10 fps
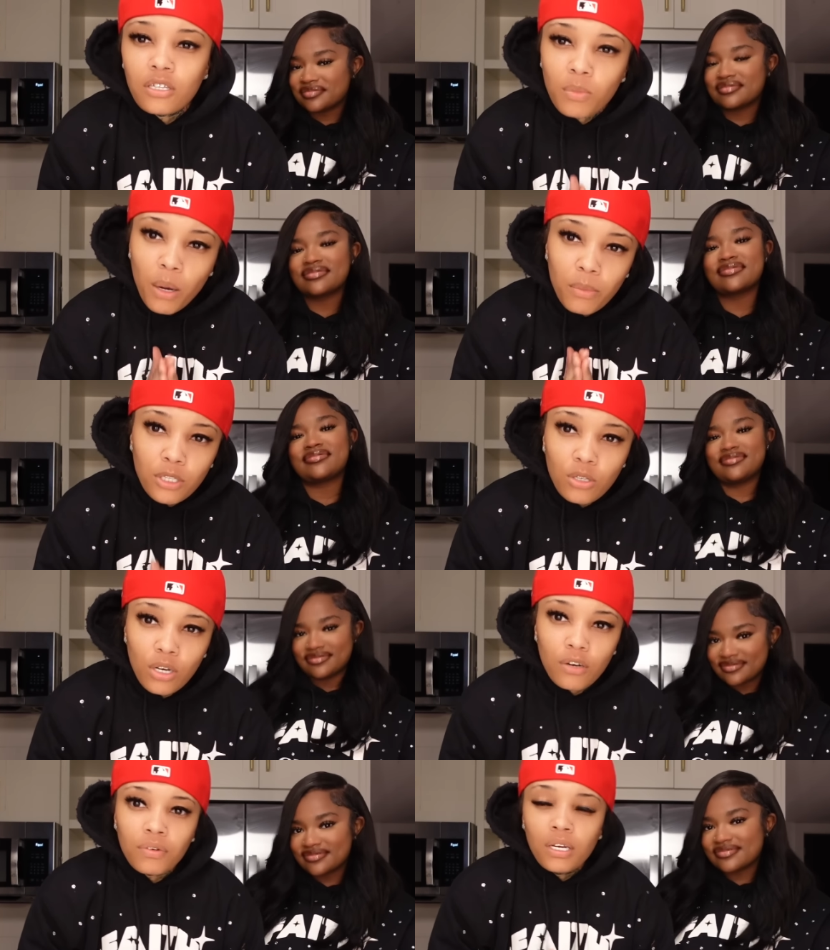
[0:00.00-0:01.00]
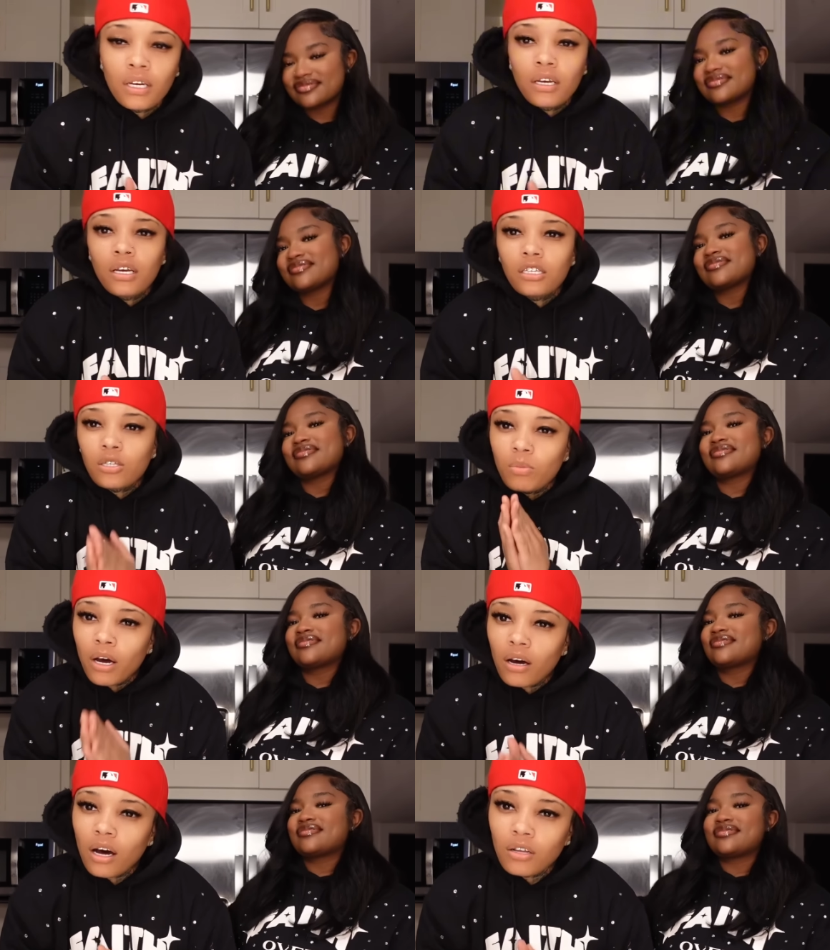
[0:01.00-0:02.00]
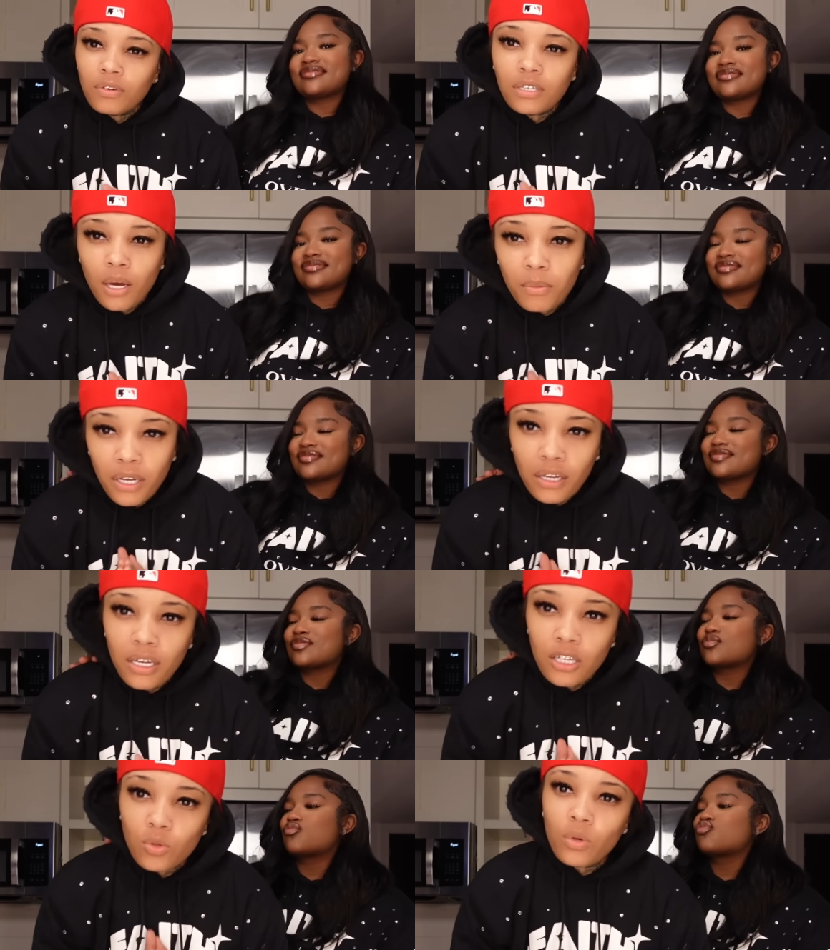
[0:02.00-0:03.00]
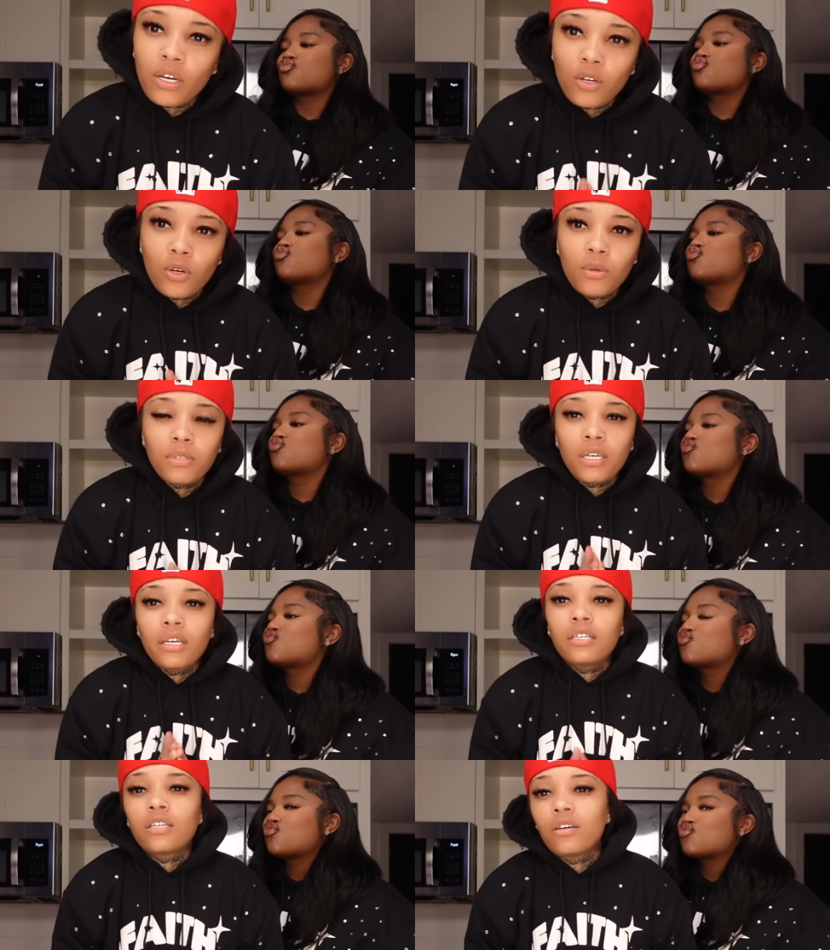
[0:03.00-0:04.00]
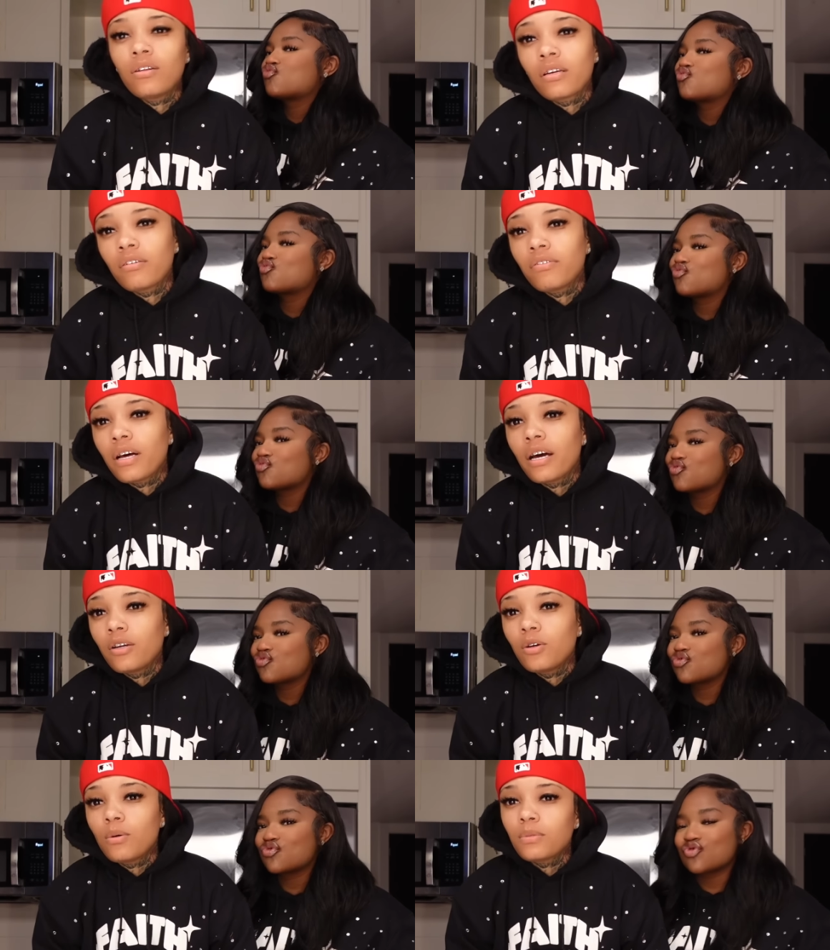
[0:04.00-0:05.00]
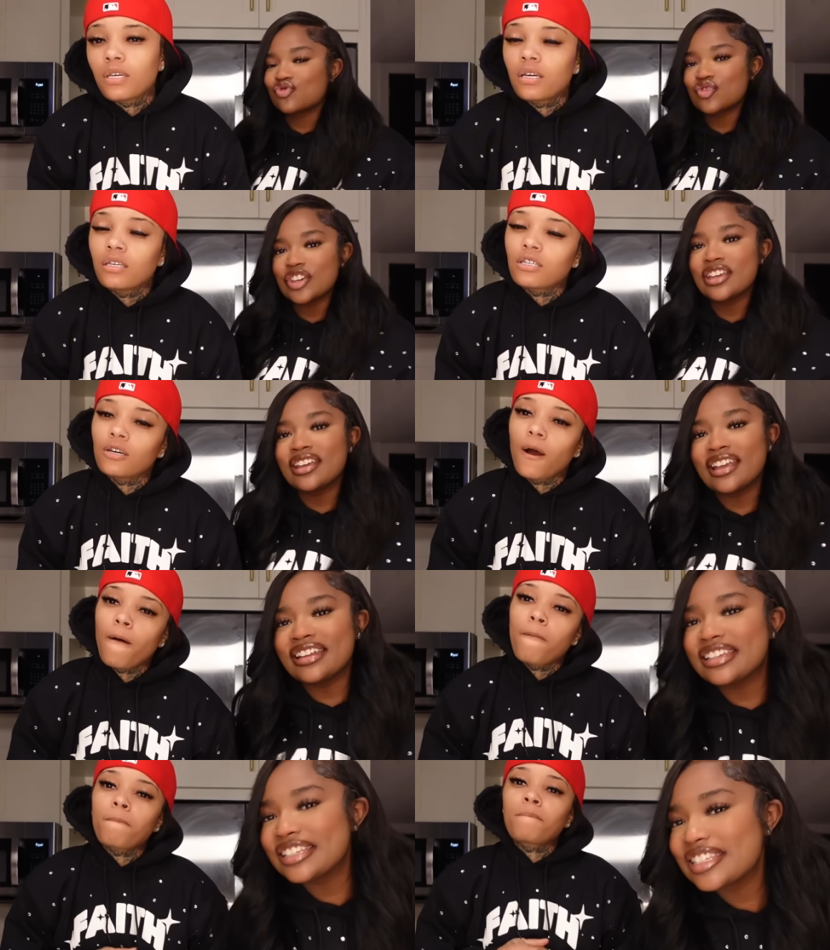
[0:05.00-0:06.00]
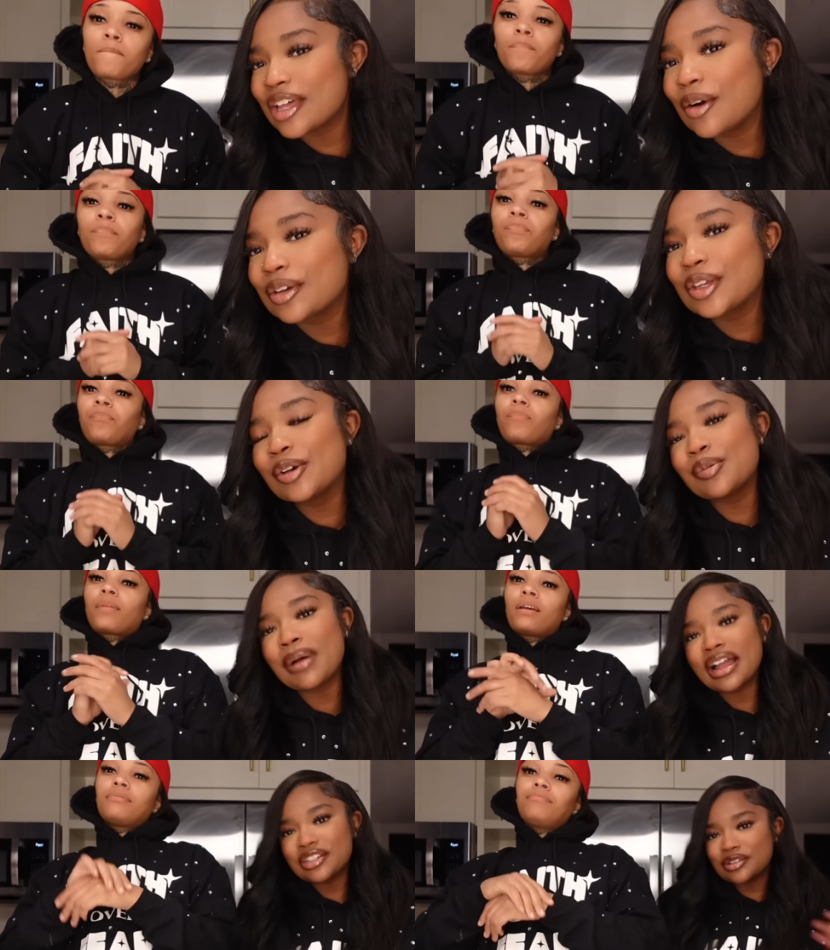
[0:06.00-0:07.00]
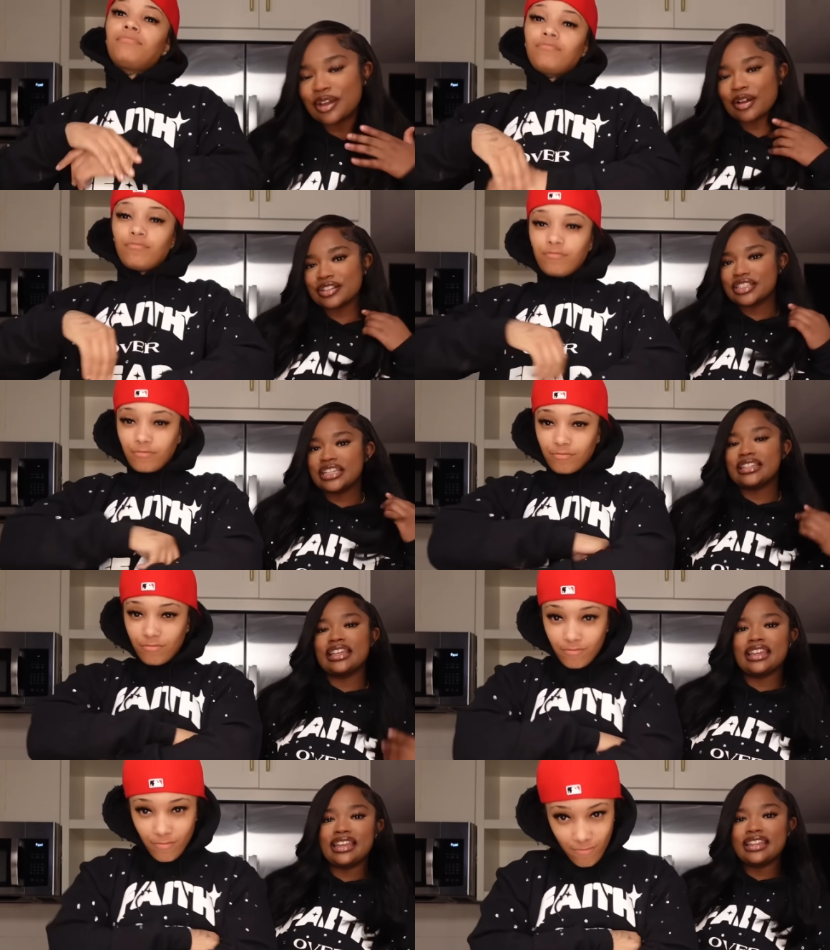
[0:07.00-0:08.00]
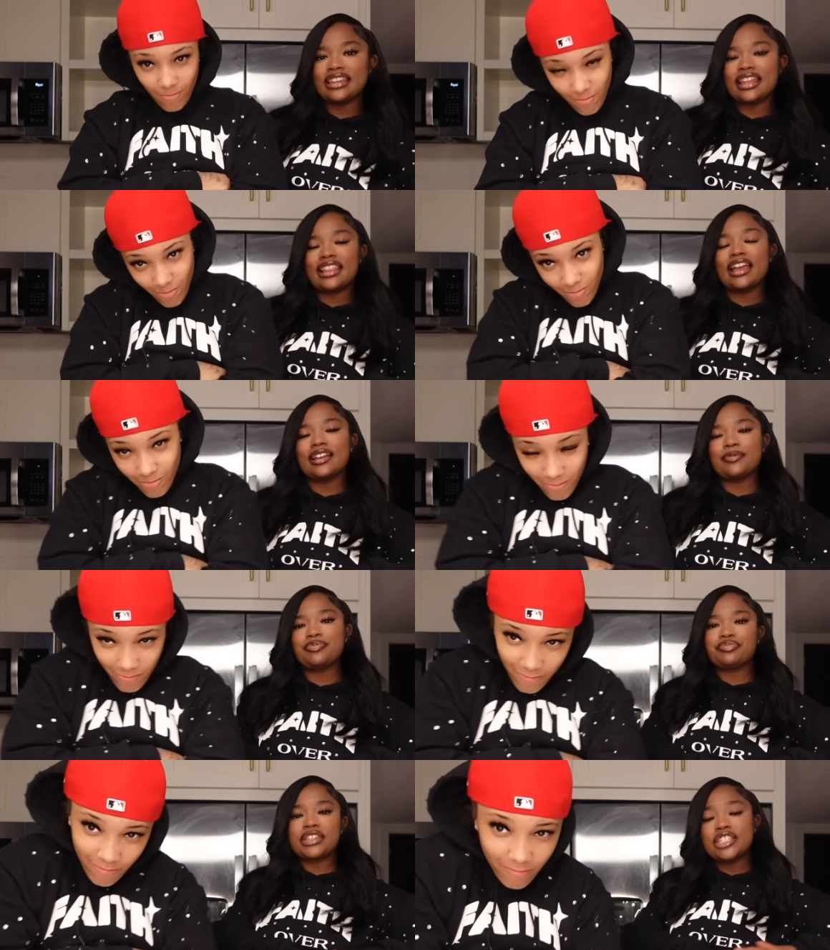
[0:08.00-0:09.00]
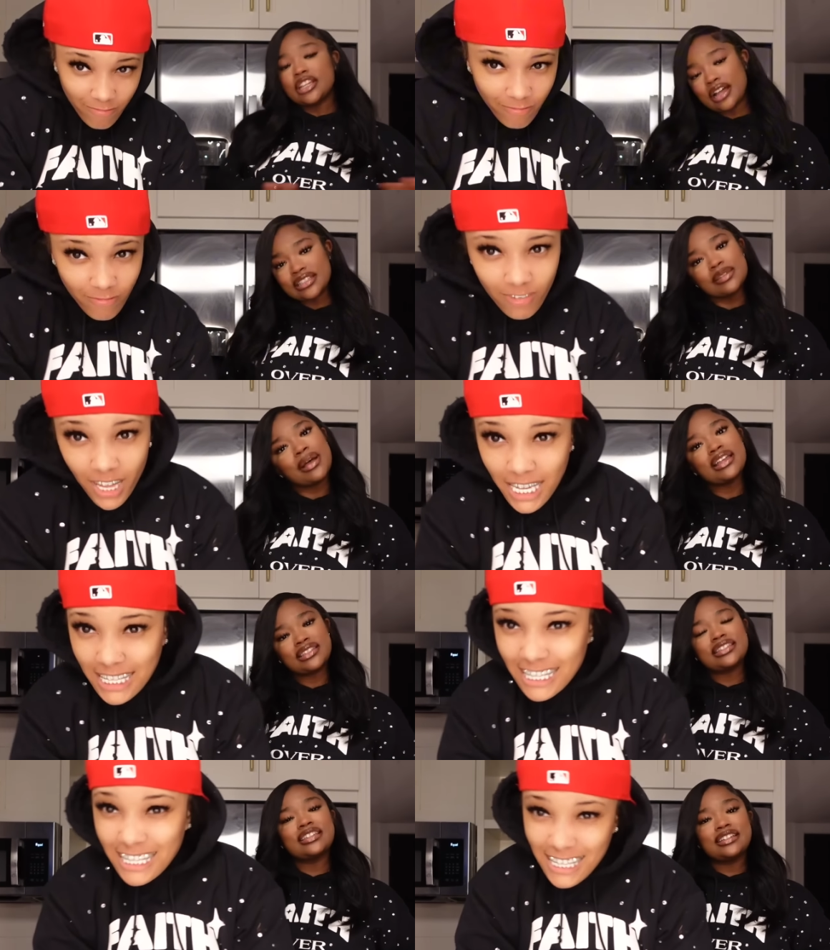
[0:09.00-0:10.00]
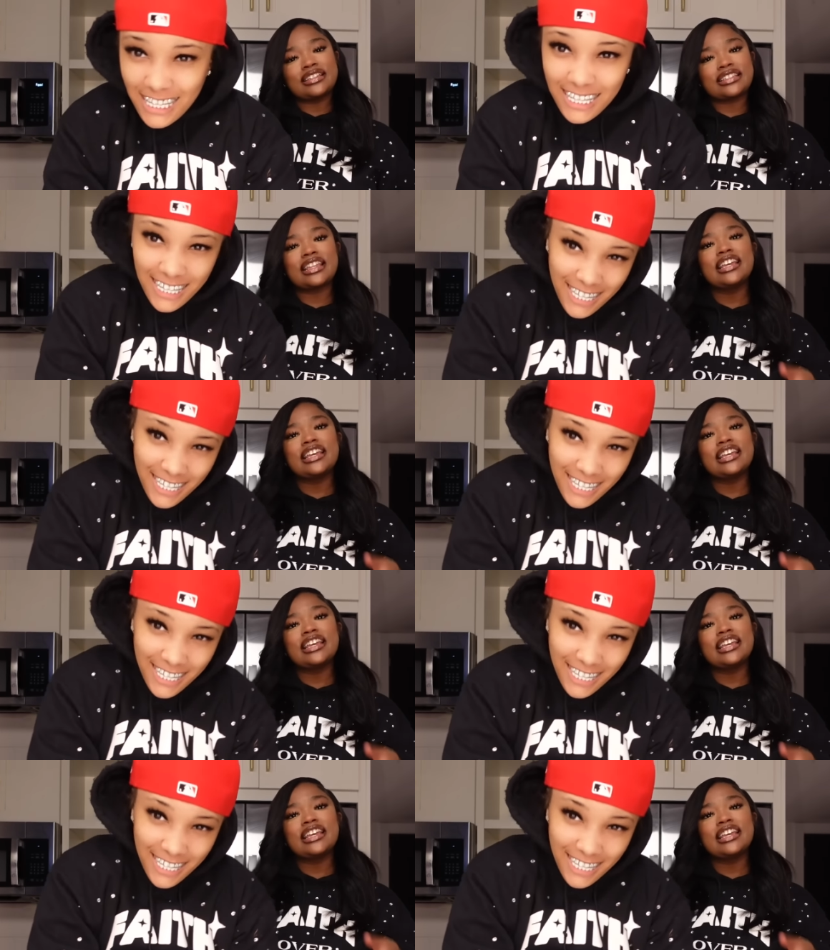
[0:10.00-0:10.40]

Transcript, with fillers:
Speaker 1: it's about mental health it's about all of us coming together as one, you know what I'm saying? Still looking fly, you know what I'm saying? So
Speaker 2: And it's so cute. Mind you, y'all, she did like she customized these hoodies.